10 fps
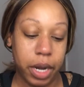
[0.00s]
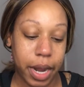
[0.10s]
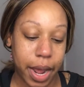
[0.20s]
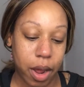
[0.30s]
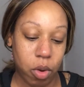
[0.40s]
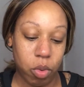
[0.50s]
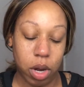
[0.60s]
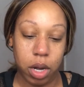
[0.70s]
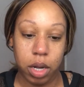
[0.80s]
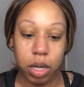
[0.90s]
Now,
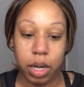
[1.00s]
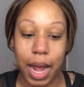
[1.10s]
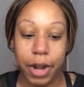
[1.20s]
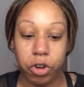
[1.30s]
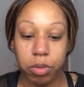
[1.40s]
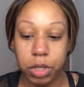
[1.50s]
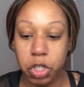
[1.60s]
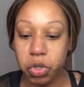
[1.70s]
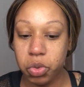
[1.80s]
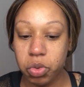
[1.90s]
I normally
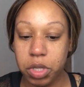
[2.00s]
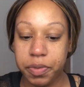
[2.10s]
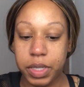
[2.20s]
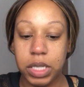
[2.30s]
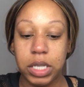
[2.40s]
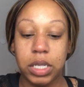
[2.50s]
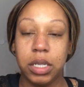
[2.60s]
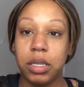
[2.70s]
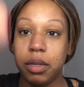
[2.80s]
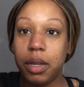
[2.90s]
use
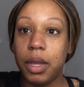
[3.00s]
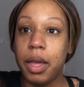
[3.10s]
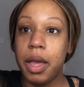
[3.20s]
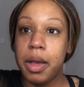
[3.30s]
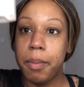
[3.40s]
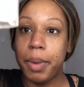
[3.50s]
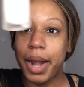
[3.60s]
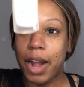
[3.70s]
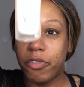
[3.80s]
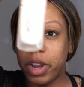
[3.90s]
Fenty,
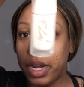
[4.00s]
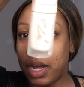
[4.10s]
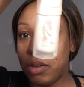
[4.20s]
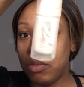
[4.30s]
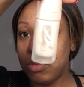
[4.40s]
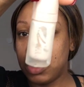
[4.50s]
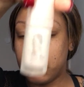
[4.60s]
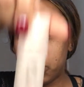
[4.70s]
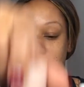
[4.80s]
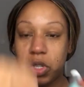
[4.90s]
but I ran out.
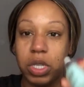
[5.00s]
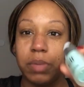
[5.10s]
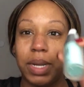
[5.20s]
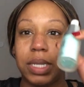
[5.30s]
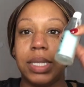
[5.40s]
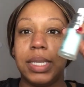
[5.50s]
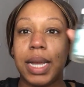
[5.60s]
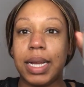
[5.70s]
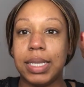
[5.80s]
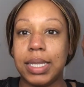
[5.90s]
So this is my
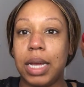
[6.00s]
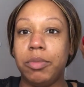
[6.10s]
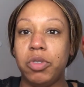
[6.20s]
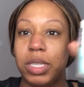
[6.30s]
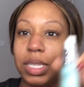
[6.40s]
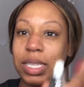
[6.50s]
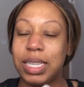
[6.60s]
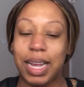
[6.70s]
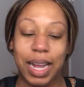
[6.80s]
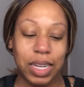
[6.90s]
second time using this,
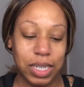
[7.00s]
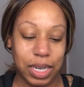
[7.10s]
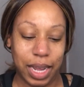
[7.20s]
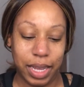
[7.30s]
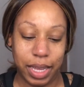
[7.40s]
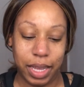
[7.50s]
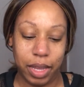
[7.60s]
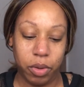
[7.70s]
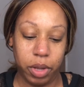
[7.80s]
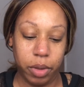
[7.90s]
and I actually like it.
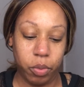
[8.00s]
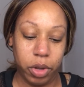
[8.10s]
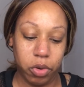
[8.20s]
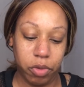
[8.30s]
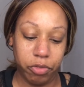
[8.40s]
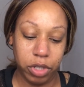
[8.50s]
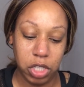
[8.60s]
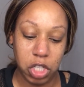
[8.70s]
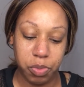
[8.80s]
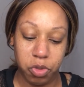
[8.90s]
It went on
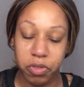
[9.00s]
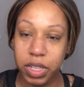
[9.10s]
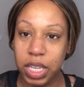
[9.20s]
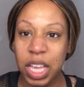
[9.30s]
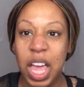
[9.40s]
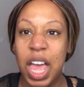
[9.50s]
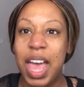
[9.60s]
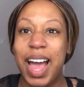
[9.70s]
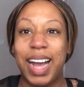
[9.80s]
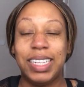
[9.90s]
really smoothly.
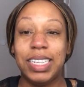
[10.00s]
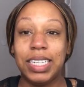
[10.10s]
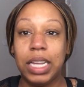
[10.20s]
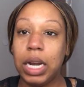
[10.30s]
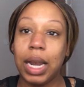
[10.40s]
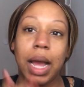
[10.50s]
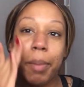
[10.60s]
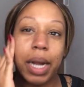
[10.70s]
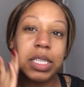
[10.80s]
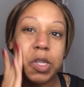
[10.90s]
I didn't need a
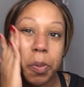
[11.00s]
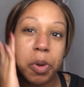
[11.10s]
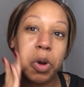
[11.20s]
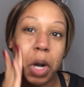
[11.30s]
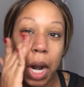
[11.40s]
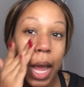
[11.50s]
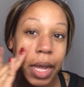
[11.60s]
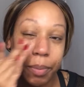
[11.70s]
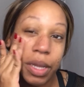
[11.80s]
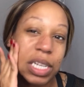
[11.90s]
lot, but I still put on a
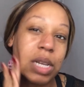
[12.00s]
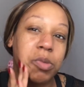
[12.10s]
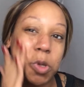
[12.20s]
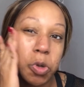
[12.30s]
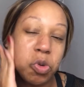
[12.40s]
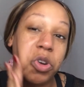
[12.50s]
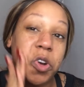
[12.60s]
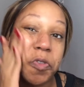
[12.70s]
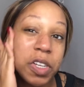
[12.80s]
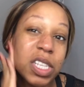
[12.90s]
lot because I was a little
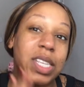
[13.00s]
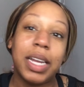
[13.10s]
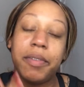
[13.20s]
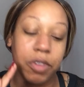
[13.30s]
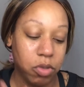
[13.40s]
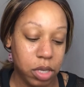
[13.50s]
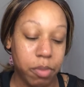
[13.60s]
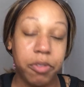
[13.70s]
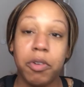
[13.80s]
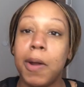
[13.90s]
nervous because I never used
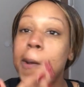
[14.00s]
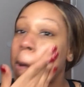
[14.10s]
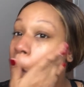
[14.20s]
it before.